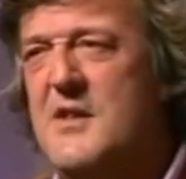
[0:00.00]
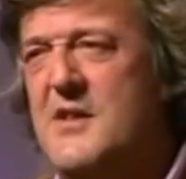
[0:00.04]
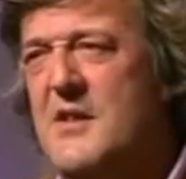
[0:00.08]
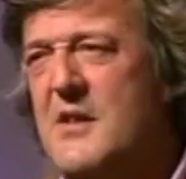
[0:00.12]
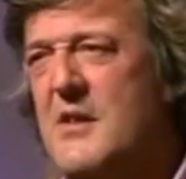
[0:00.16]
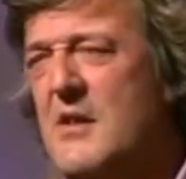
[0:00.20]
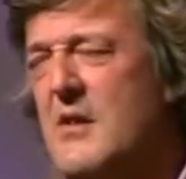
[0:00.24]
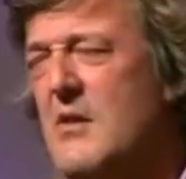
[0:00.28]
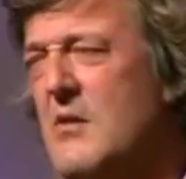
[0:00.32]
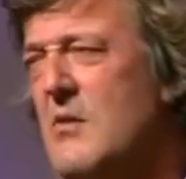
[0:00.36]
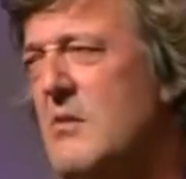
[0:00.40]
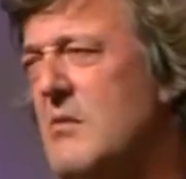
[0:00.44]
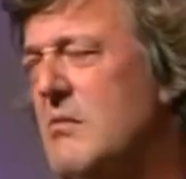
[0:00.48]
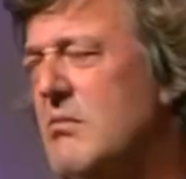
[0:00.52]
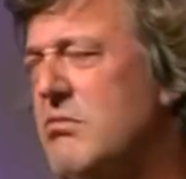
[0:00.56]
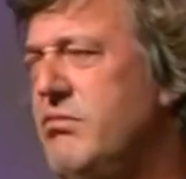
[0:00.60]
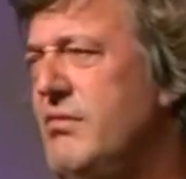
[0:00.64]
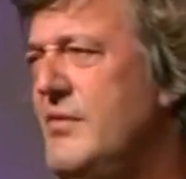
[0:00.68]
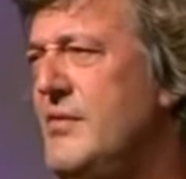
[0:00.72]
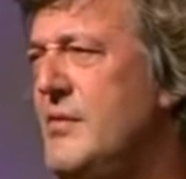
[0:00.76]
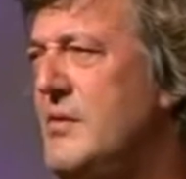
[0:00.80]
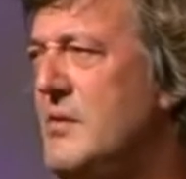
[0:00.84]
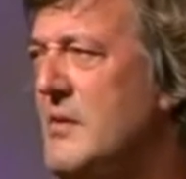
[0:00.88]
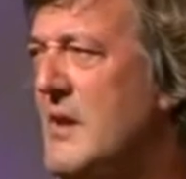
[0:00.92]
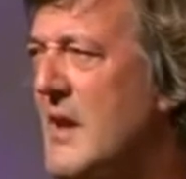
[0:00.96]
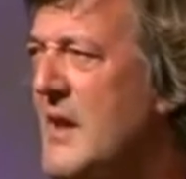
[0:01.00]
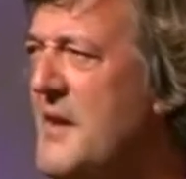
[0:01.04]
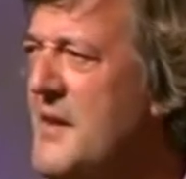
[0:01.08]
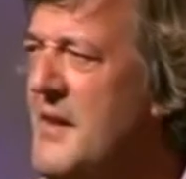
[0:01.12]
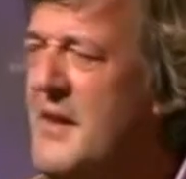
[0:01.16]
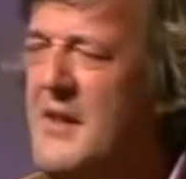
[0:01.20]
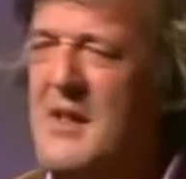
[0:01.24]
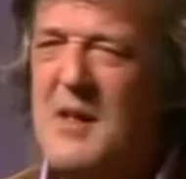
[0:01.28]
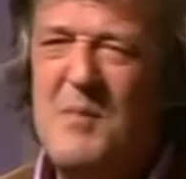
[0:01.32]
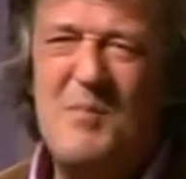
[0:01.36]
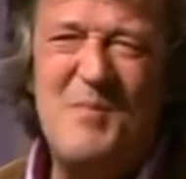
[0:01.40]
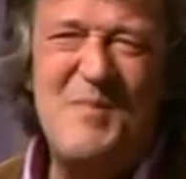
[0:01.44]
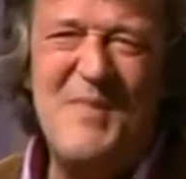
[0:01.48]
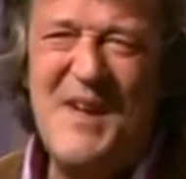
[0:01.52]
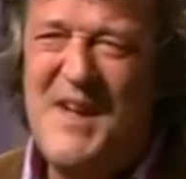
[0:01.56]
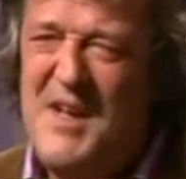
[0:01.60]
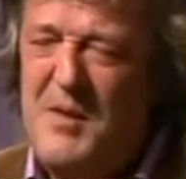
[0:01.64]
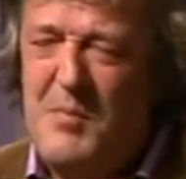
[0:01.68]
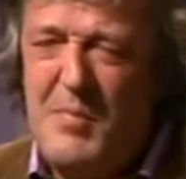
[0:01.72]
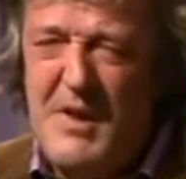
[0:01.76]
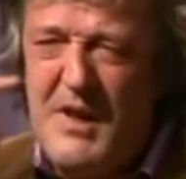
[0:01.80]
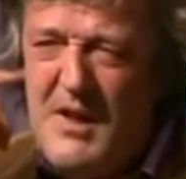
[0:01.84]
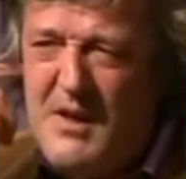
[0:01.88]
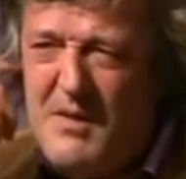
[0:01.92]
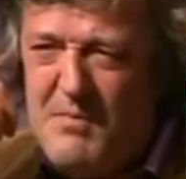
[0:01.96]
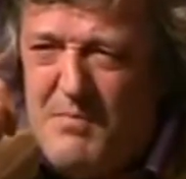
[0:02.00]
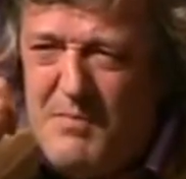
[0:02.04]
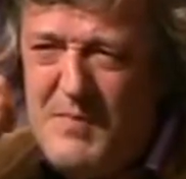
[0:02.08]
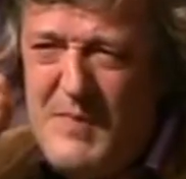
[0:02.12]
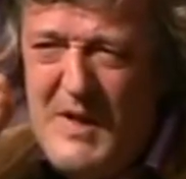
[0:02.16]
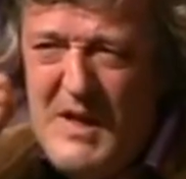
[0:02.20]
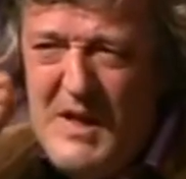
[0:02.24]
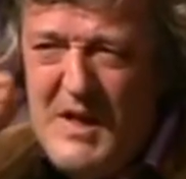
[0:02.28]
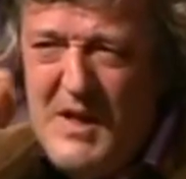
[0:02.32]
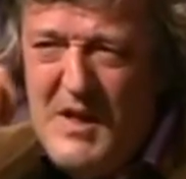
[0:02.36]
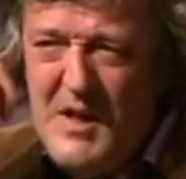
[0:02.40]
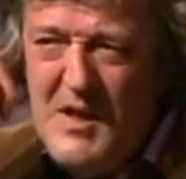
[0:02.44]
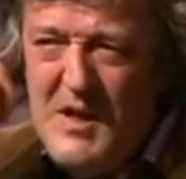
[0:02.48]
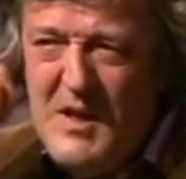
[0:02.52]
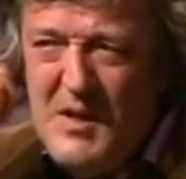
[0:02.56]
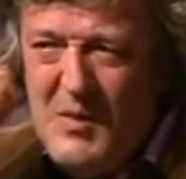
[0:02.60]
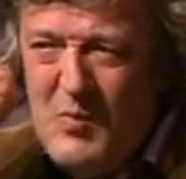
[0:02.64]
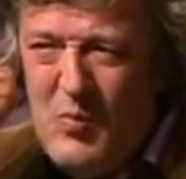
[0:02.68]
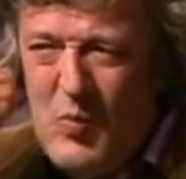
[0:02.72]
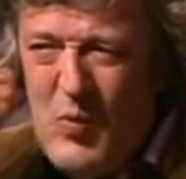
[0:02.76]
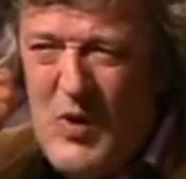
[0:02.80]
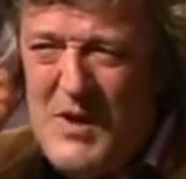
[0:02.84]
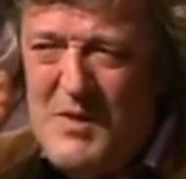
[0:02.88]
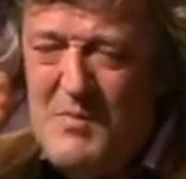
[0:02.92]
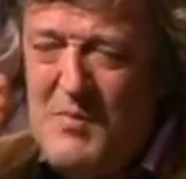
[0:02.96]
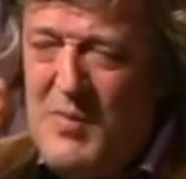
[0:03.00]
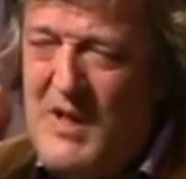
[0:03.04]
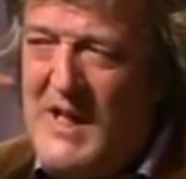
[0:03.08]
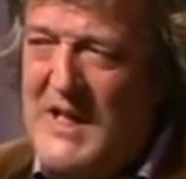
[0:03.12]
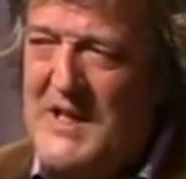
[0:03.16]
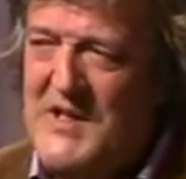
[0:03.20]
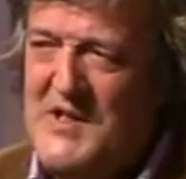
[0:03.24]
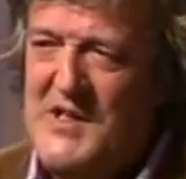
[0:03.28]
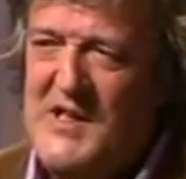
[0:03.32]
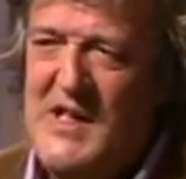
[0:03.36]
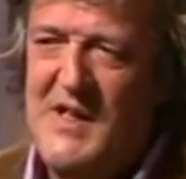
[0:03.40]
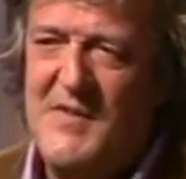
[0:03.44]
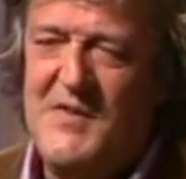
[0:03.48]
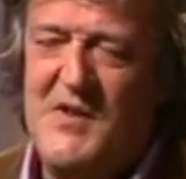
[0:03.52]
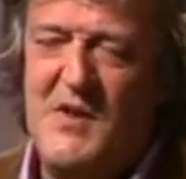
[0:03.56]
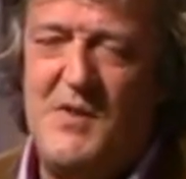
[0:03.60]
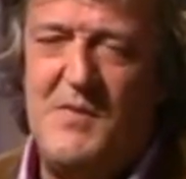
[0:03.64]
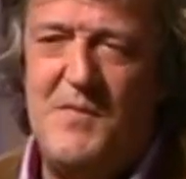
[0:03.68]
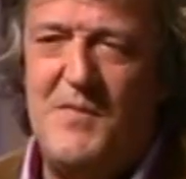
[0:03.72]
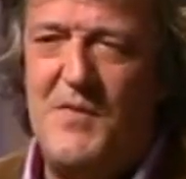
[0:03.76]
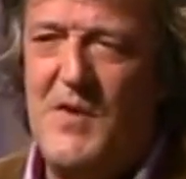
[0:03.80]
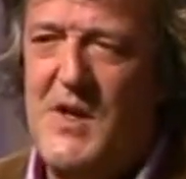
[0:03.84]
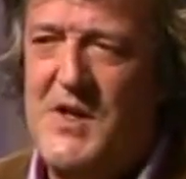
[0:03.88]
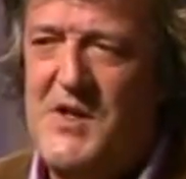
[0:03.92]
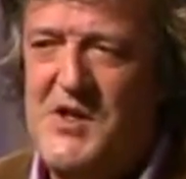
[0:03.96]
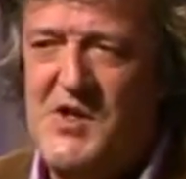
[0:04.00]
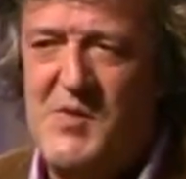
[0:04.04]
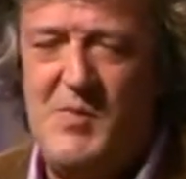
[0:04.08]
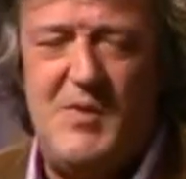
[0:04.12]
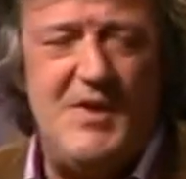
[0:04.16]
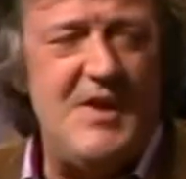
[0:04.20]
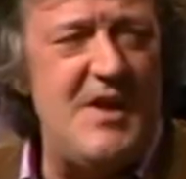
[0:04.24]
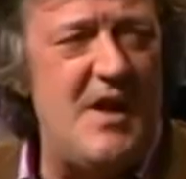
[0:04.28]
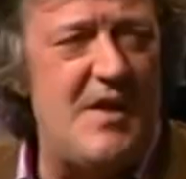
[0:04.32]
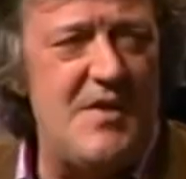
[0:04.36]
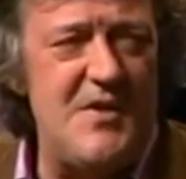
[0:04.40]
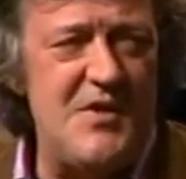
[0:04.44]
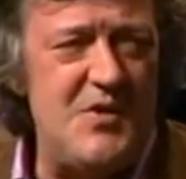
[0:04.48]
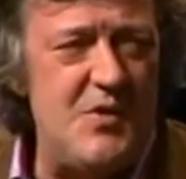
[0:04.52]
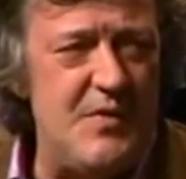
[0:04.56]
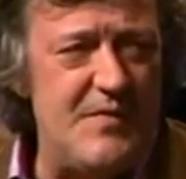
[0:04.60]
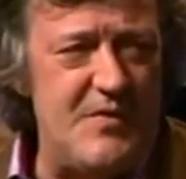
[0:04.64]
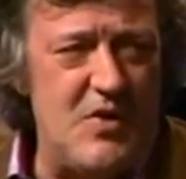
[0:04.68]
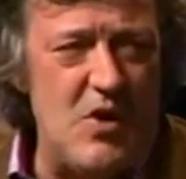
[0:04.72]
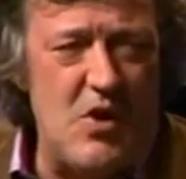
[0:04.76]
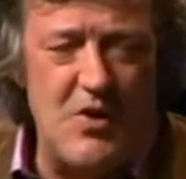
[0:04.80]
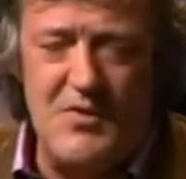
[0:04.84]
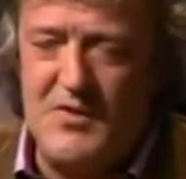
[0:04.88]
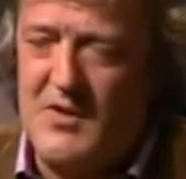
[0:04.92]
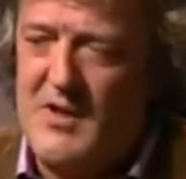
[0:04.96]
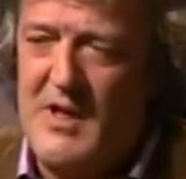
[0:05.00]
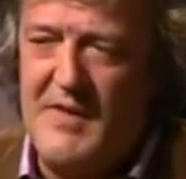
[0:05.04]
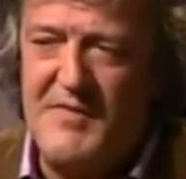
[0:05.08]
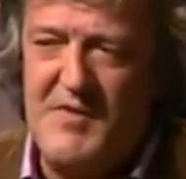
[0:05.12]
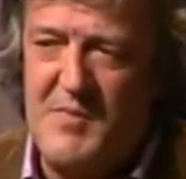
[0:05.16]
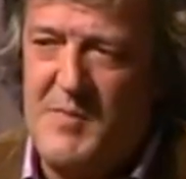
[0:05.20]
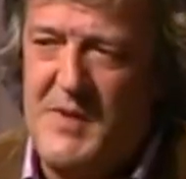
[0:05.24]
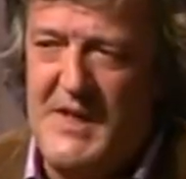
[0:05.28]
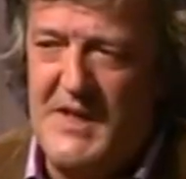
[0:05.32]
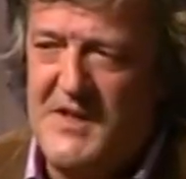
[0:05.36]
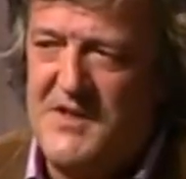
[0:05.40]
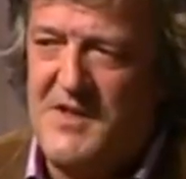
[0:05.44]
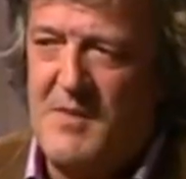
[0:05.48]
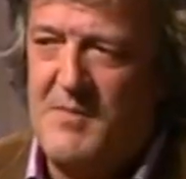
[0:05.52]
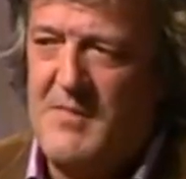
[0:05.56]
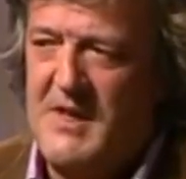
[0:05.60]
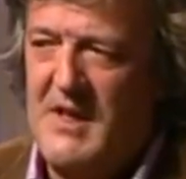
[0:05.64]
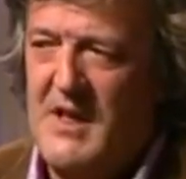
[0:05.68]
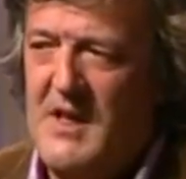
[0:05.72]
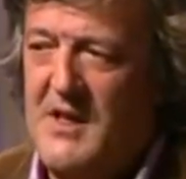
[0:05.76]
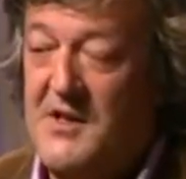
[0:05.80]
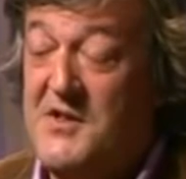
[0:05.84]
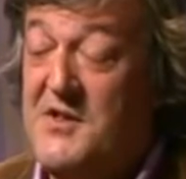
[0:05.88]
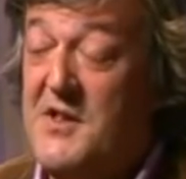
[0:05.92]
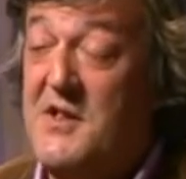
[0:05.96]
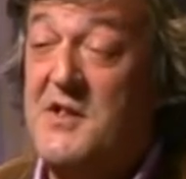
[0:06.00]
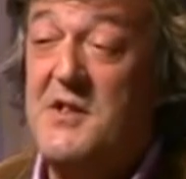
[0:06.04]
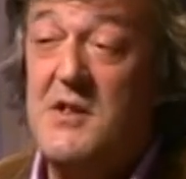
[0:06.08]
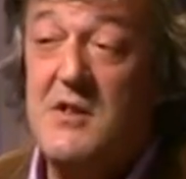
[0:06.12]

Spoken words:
He said, oh, I think there may be one place left on French, but the other two have gone, you'll have to pick something else.